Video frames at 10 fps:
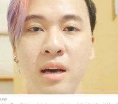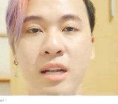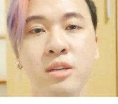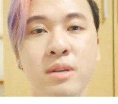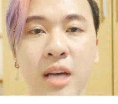And
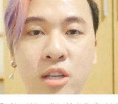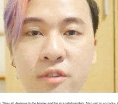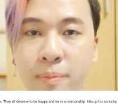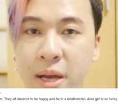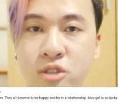as always, I do
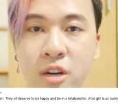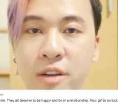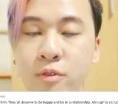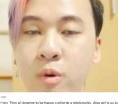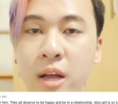have a Patreon
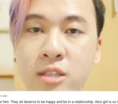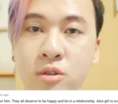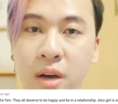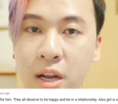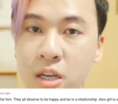if you would like
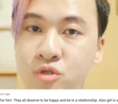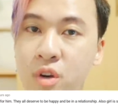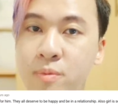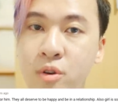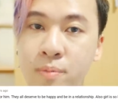to kind of
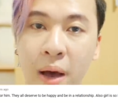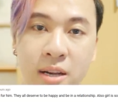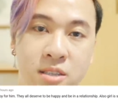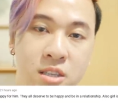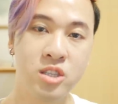contribute
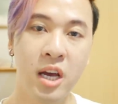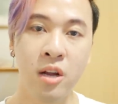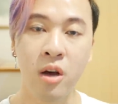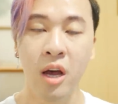back to this channel,